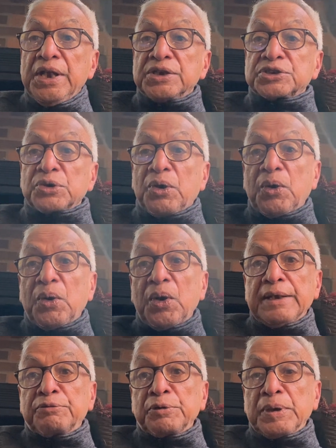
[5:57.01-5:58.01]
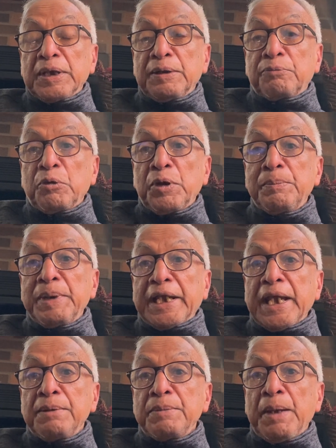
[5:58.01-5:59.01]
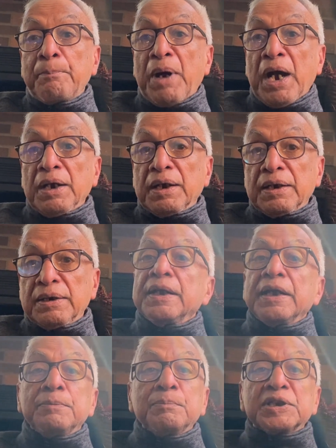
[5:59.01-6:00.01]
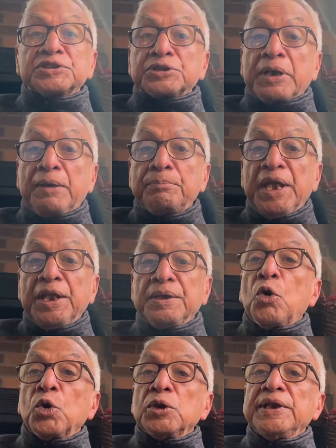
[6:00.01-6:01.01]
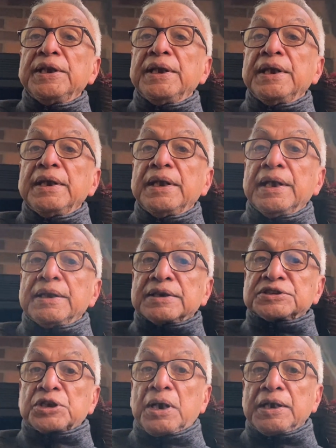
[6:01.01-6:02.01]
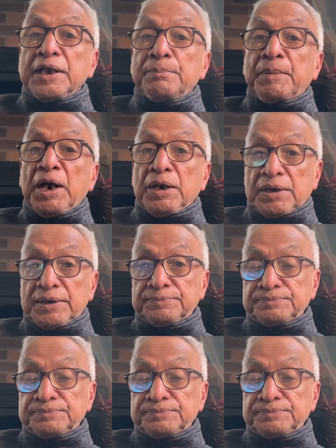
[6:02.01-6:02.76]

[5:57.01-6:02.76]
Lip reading: So if we became a monk, it must have been only a Nazrani monk.